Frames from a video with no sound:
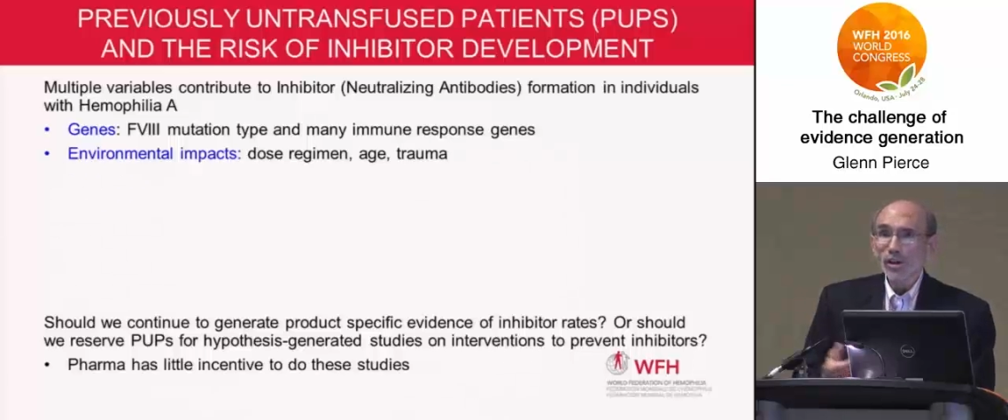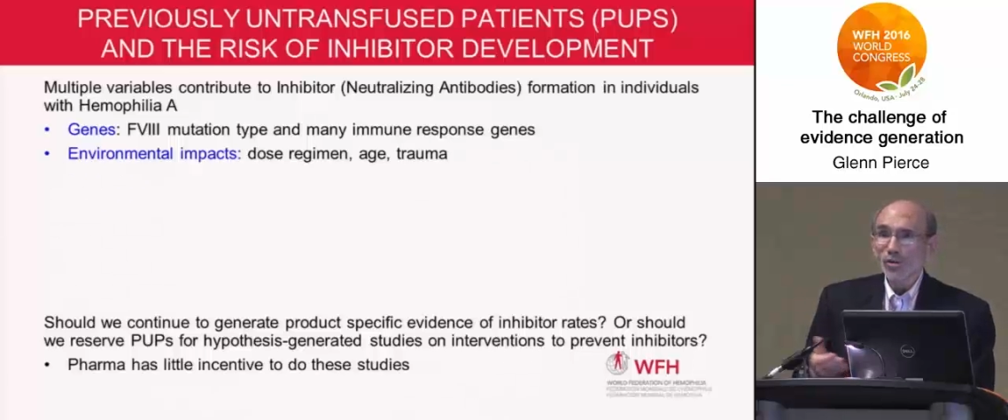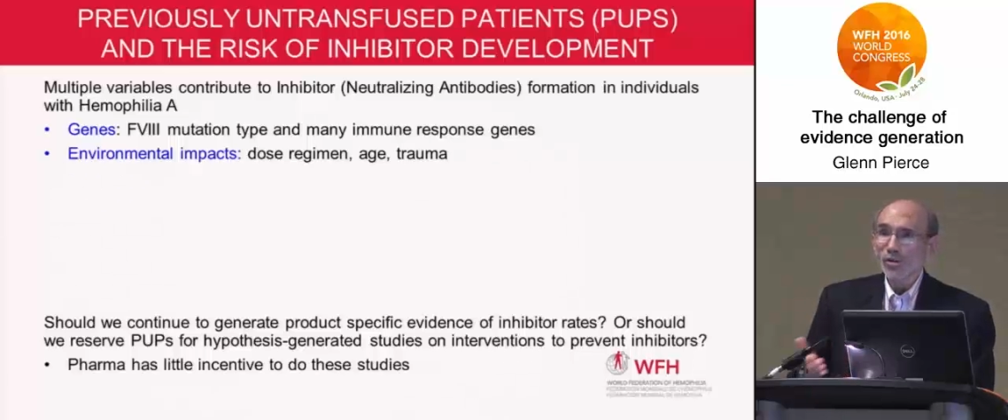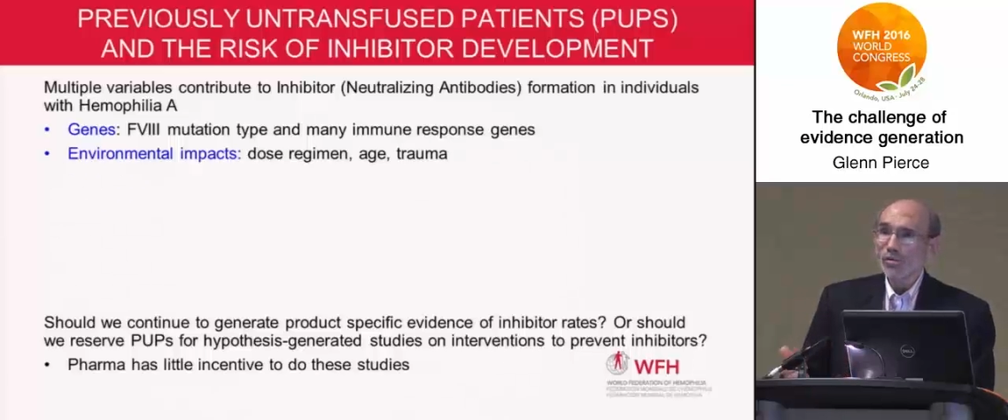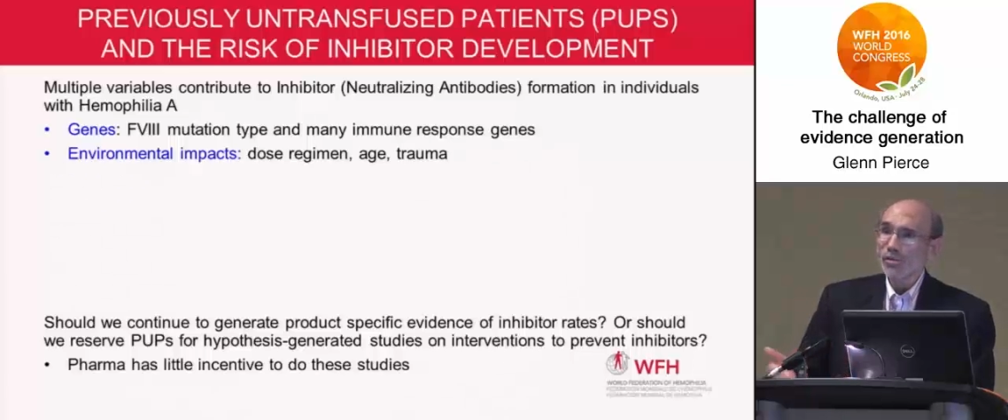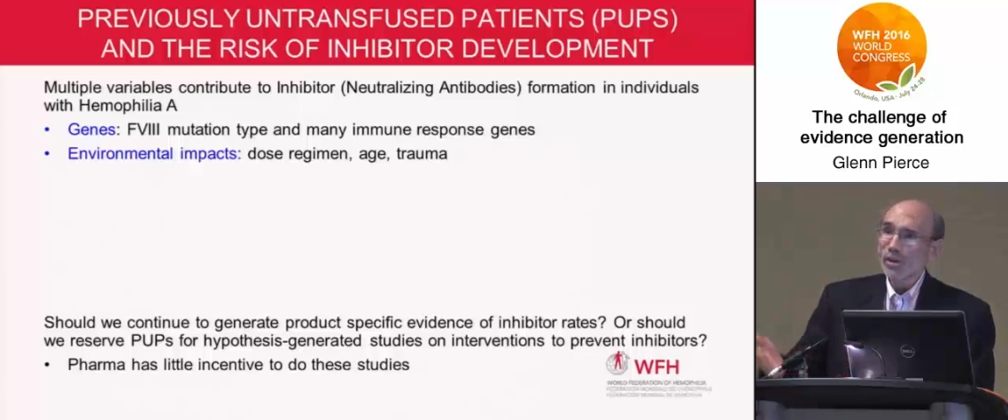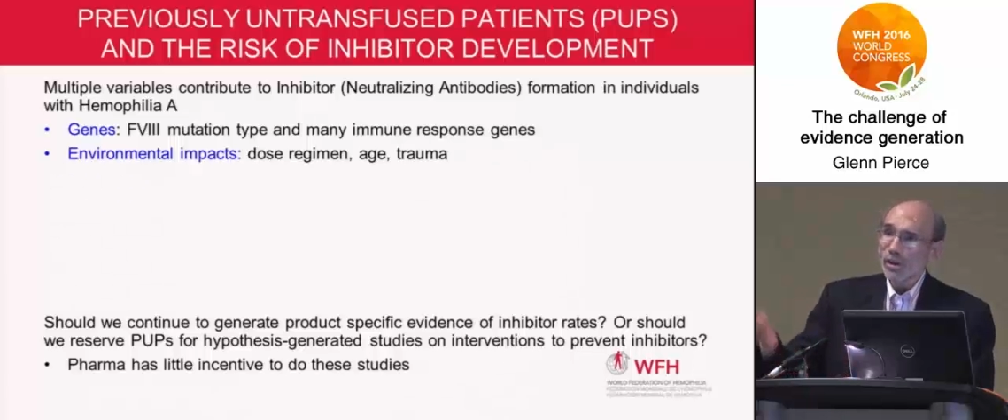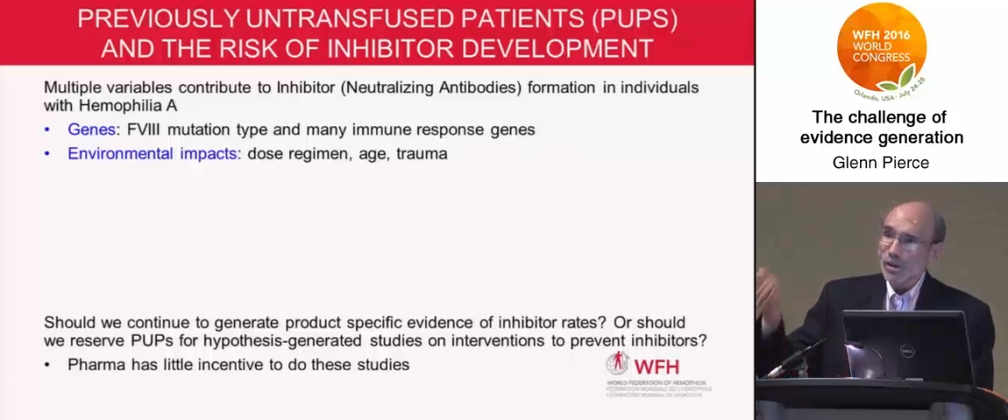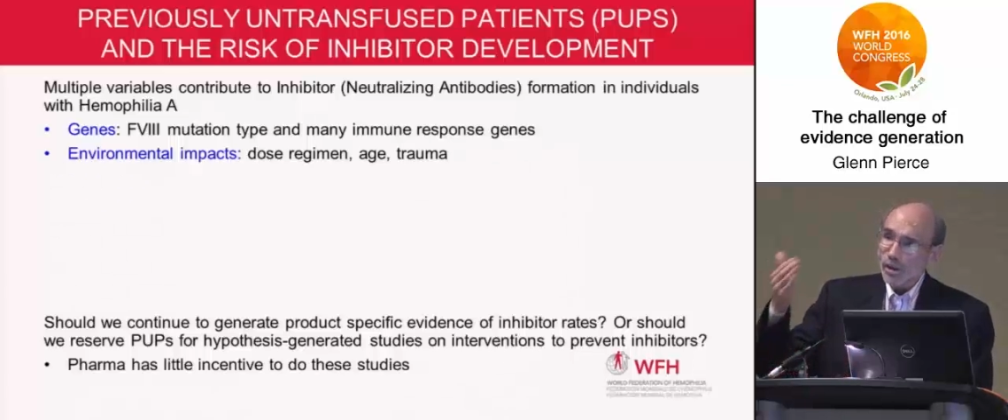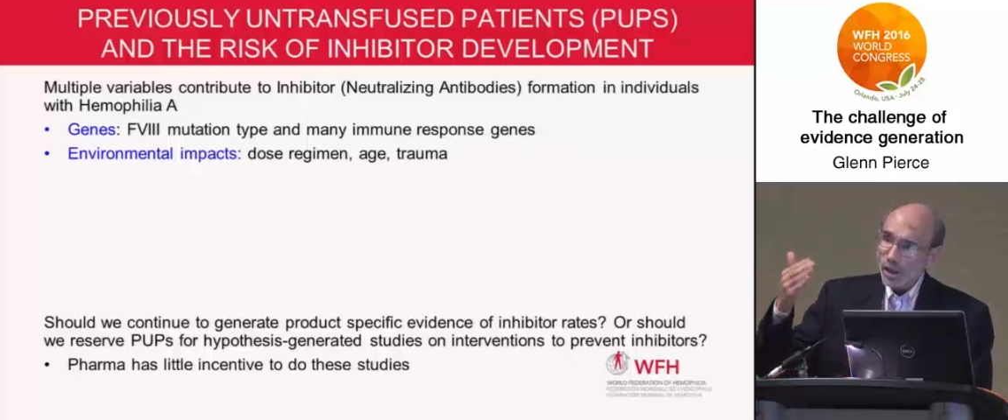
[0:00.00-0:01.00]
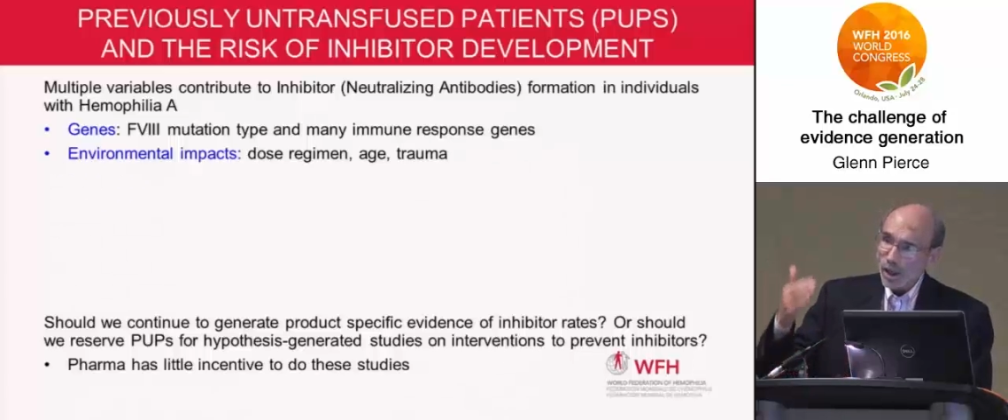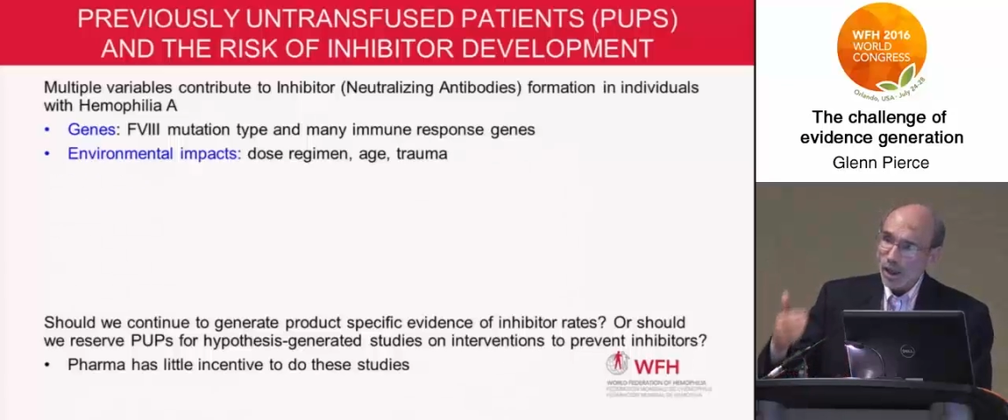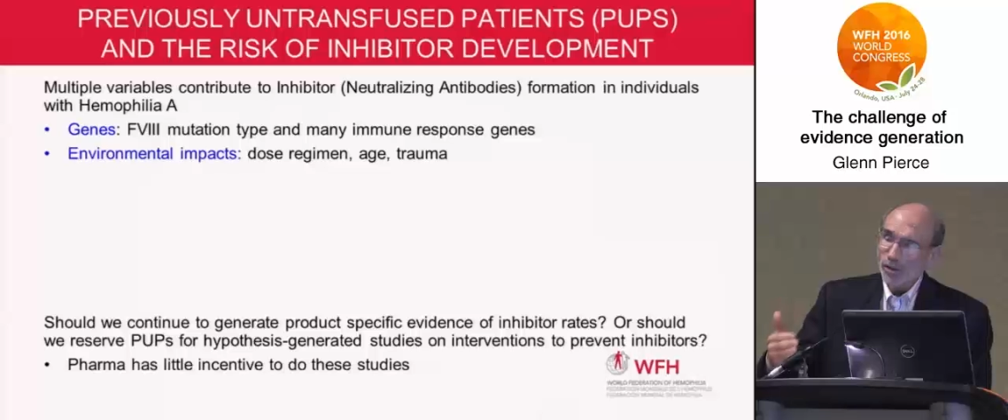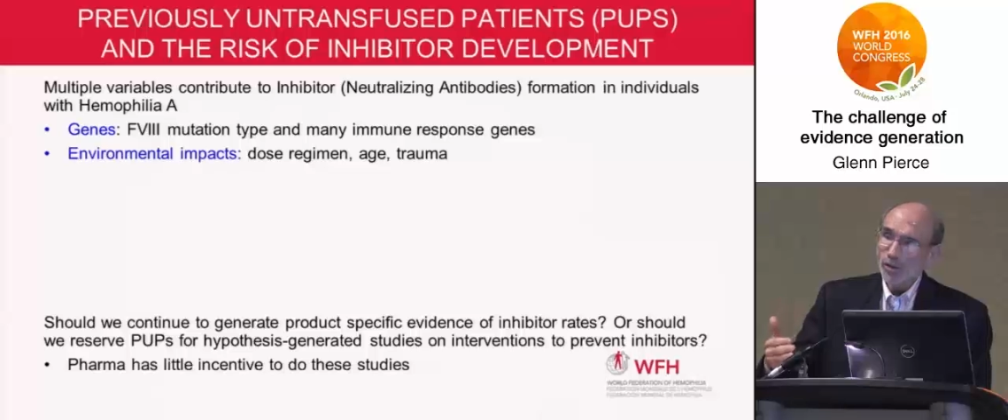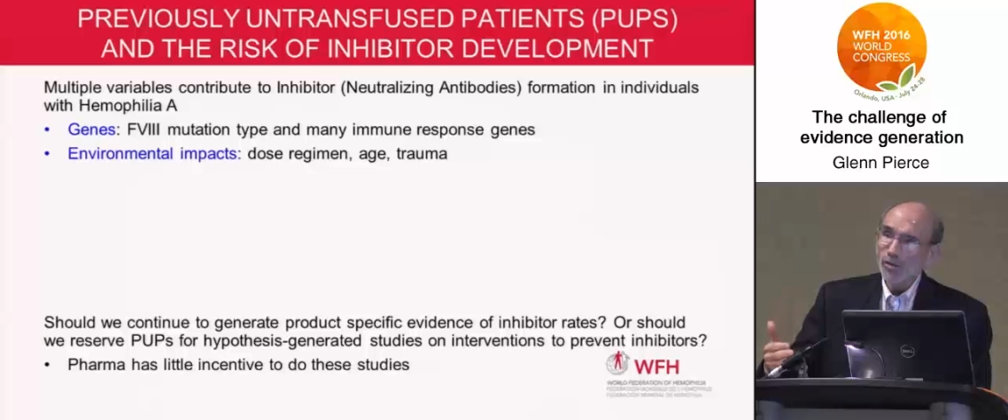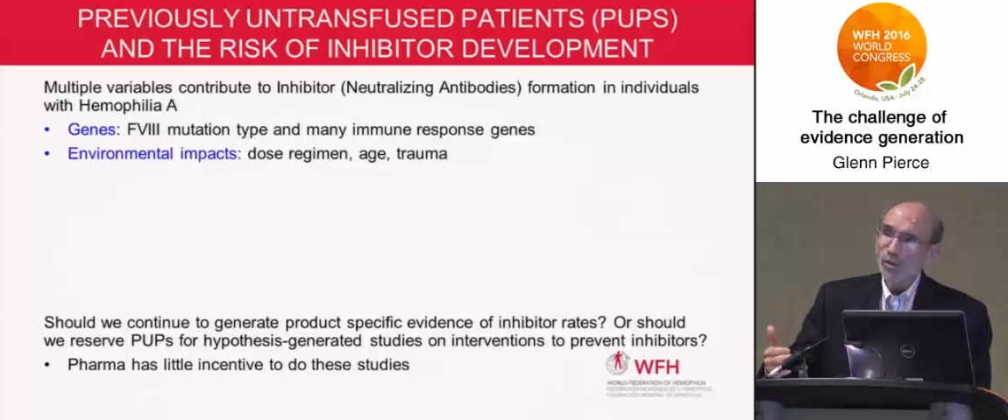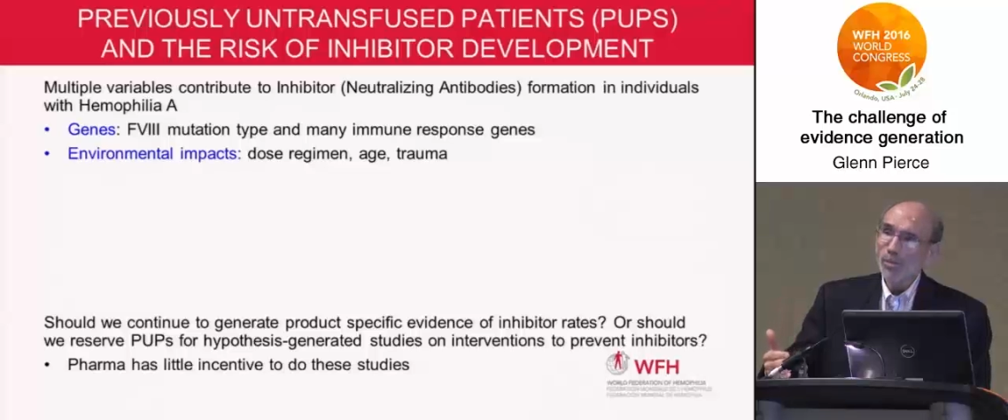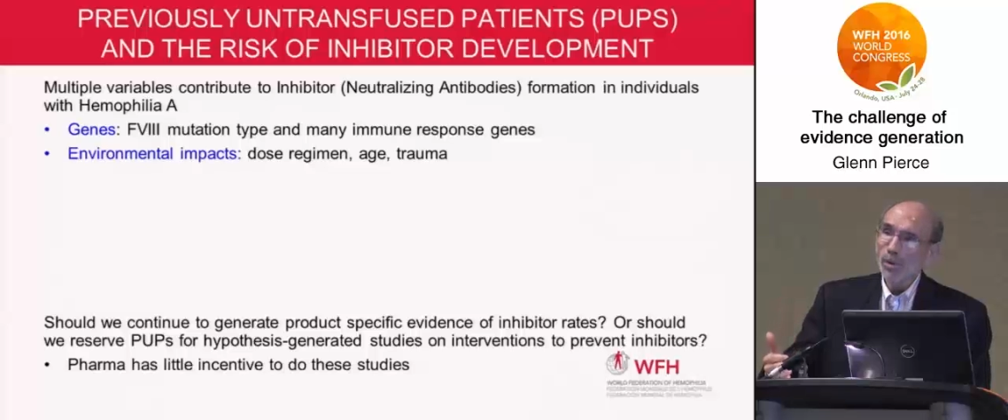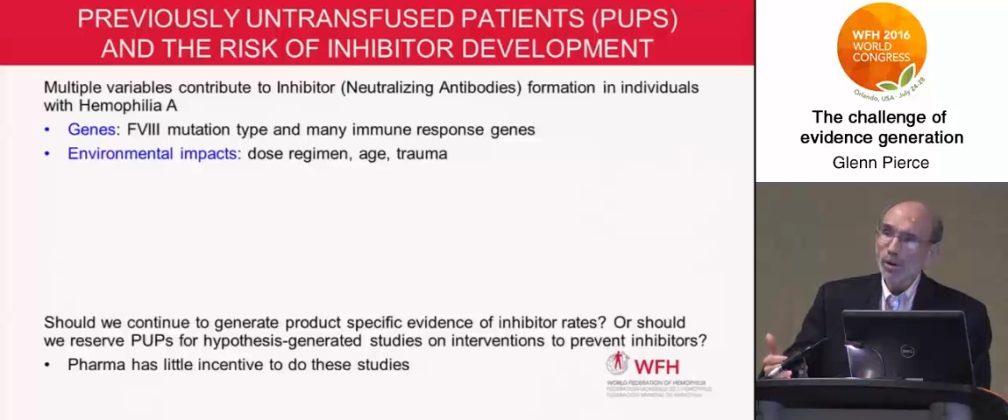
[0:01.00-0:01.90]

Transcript: intervene as new